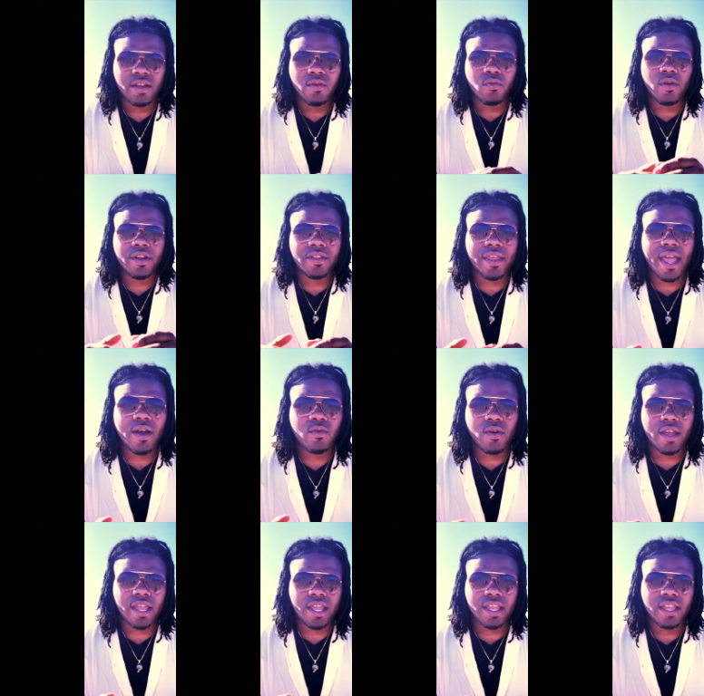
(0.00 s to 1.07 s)
where that
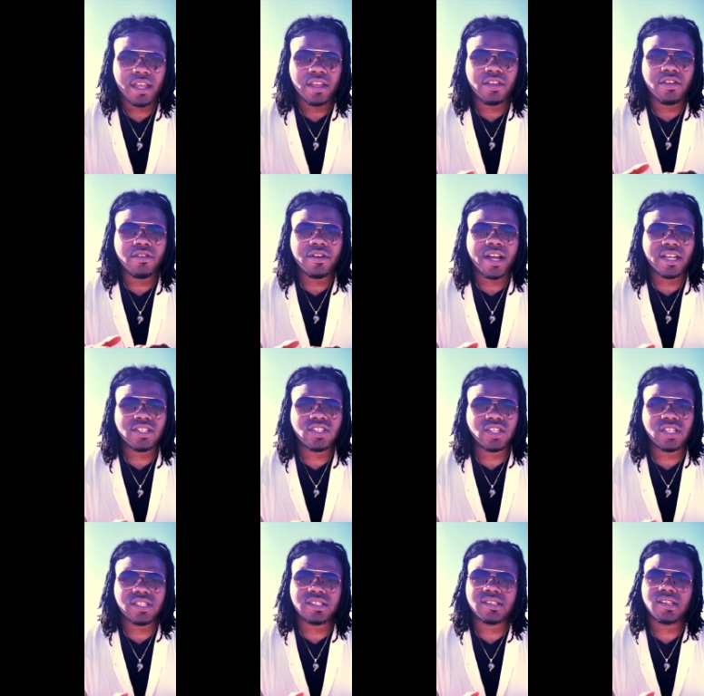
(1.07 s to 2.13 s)
way you're not
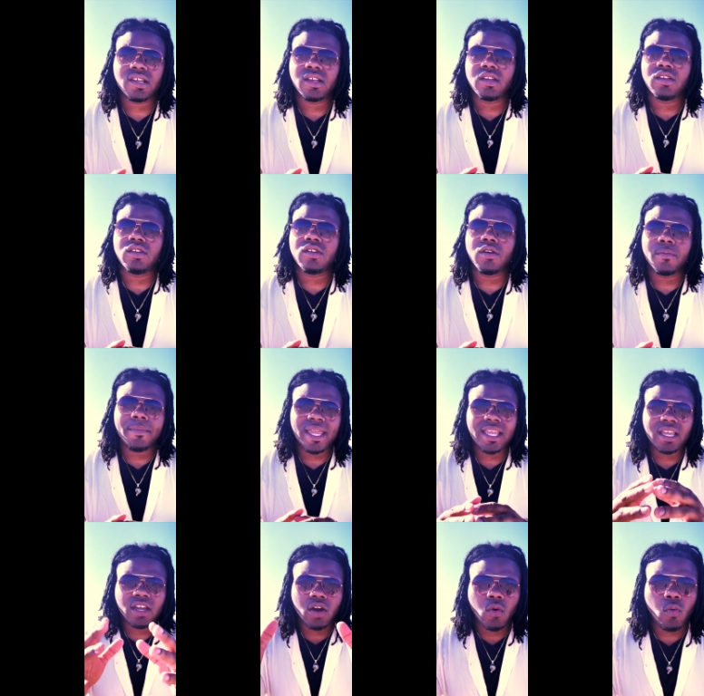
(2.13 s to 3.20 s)
just,
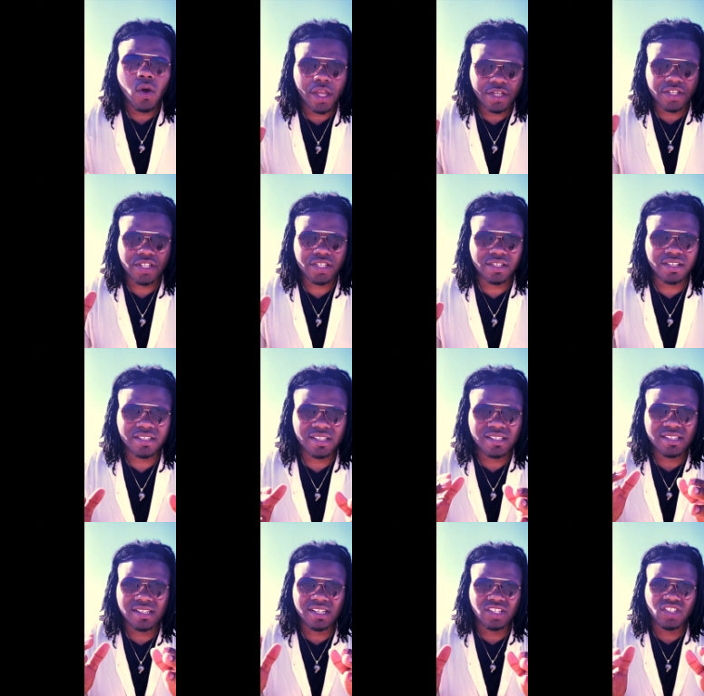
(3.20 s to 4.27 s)
making a wish. This
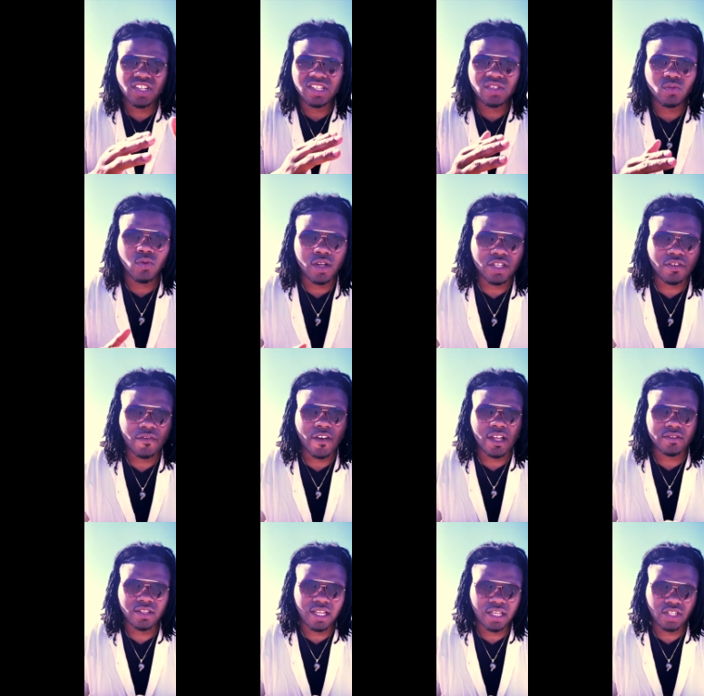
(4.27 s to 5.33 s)
isn't a just wish
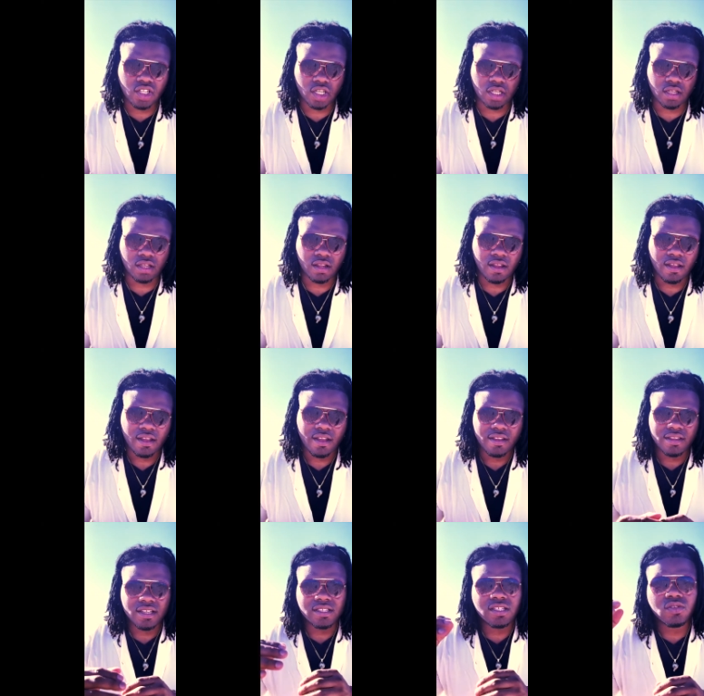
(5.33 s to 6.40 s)
foundation.
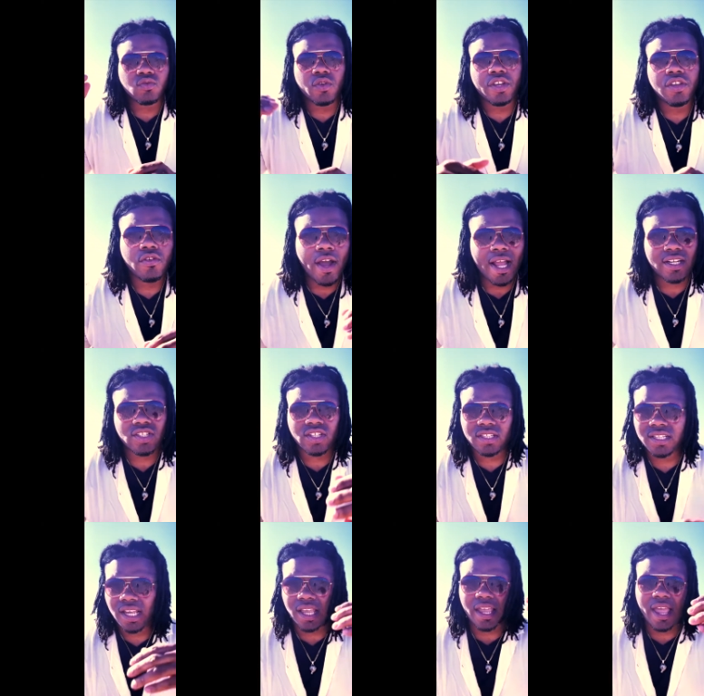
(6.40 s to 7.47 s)
This is where you actually
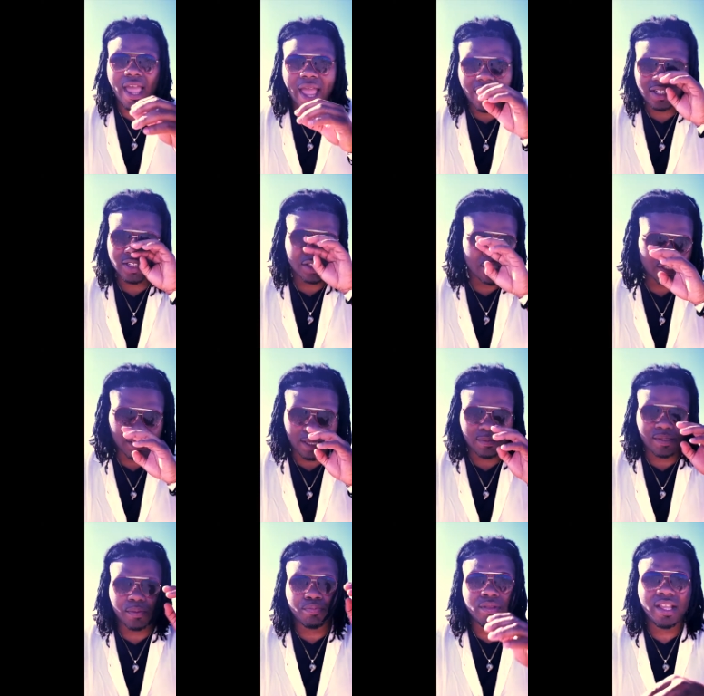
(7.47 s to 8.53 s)
take action
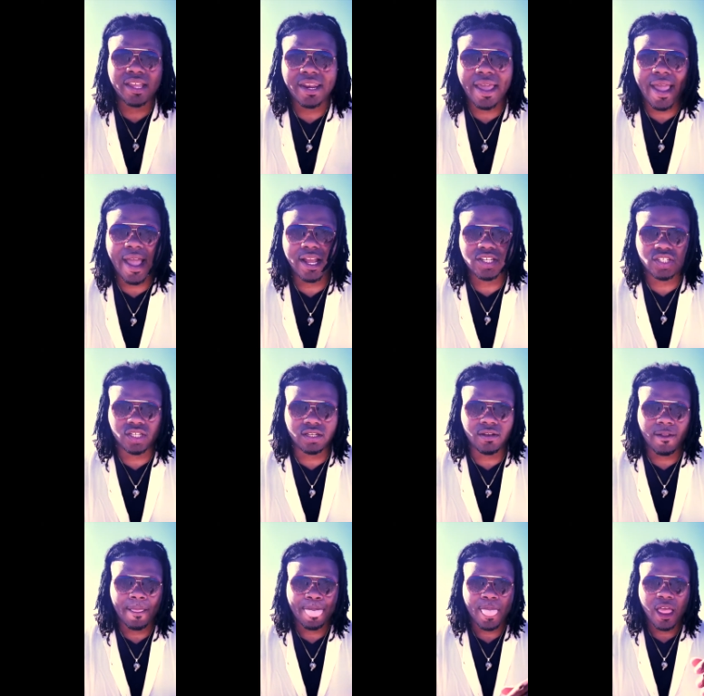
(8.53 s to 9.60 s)
steps, a plan of action.
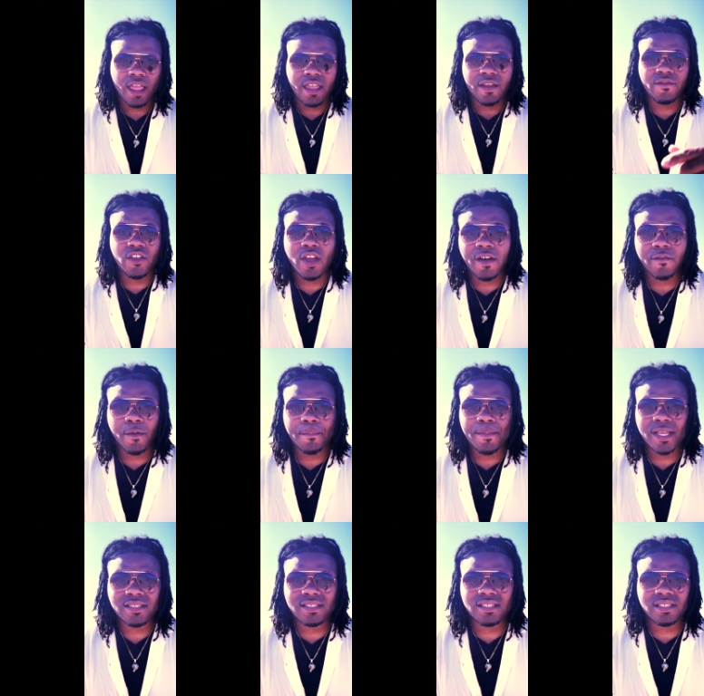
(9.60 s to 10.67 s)
If you have a
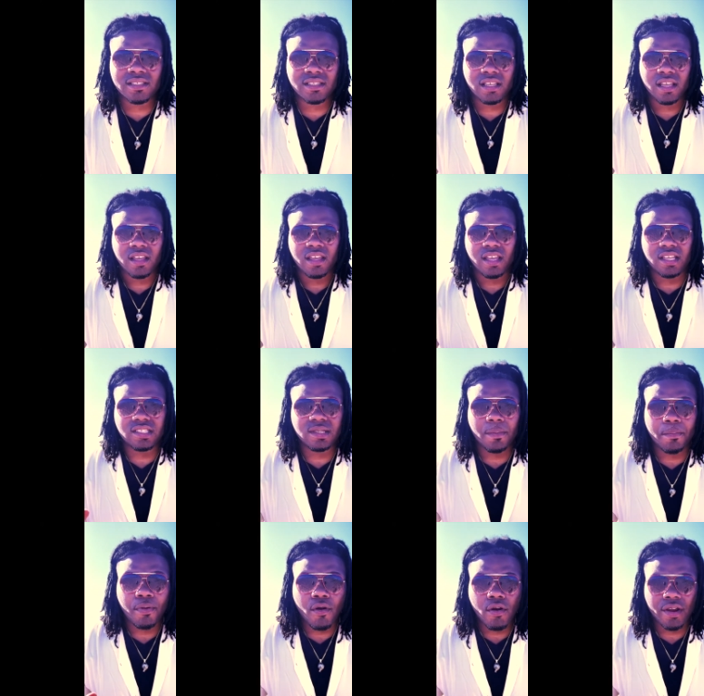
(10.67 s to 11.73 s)
business, it's
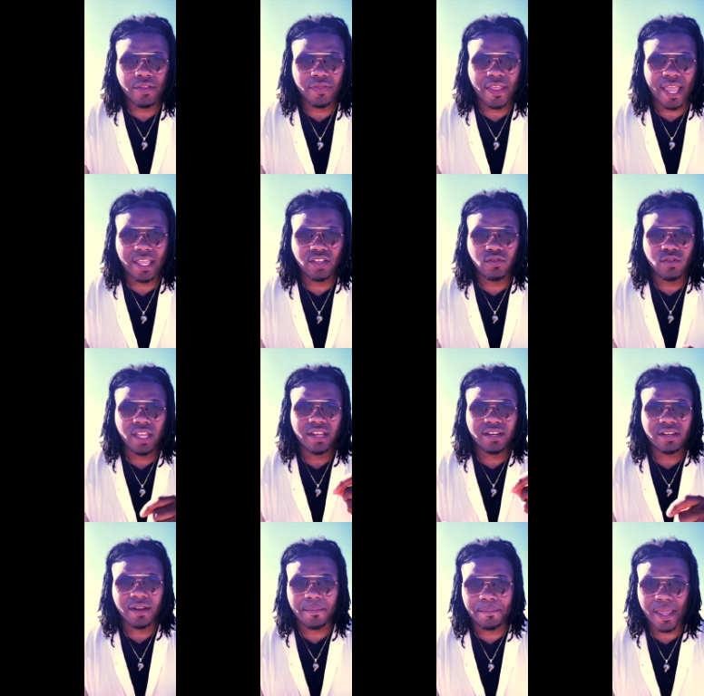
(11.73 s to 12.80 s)
important that you get
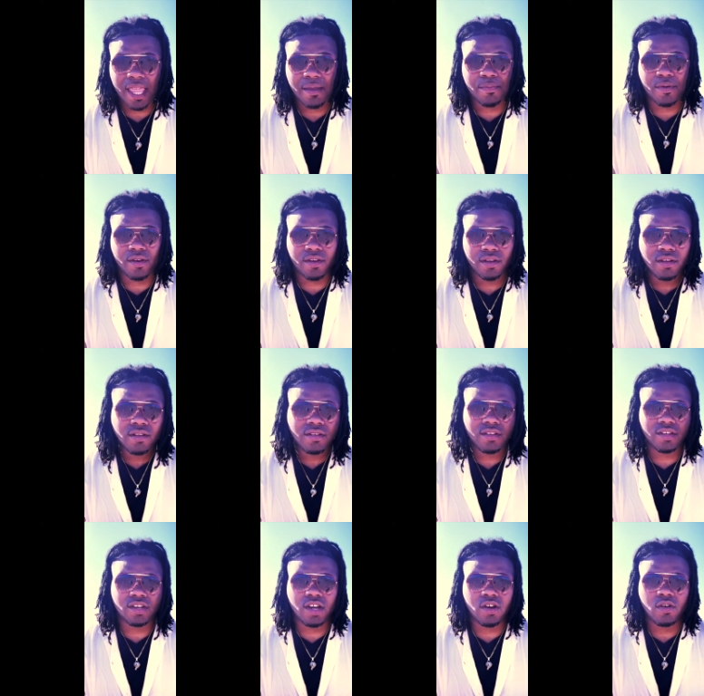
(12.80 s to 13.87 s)
it on paper.
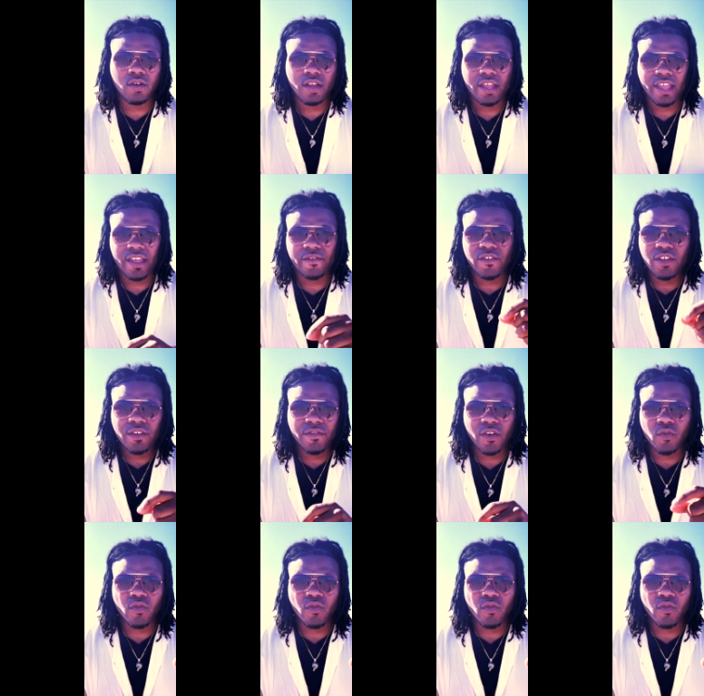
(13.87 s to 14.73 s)
You know, if you even